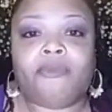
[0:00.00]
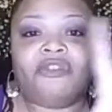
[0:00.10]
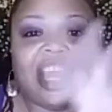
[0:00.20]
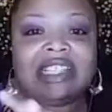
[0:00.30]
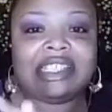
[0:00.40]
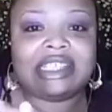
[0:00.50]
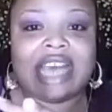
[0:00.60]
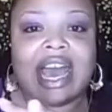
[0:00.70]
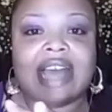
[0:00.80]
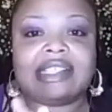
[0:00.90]

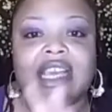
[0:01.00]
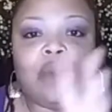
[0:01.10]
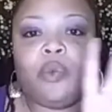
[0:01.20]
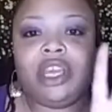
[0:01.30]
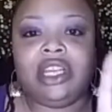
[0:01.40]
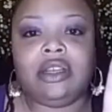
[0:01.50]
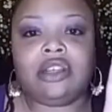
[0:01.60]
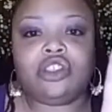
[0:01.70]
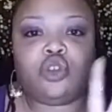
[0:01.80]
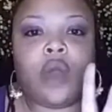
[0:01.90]
fantasize and we
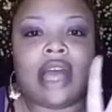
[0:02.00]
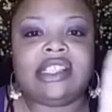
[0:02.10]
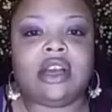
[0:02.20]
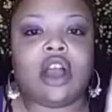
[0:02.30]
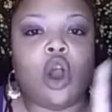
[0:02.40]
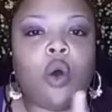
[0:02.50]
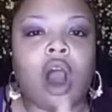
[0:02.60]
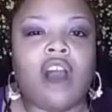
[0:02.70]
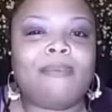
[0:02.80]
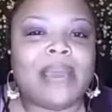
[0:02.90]
try to go off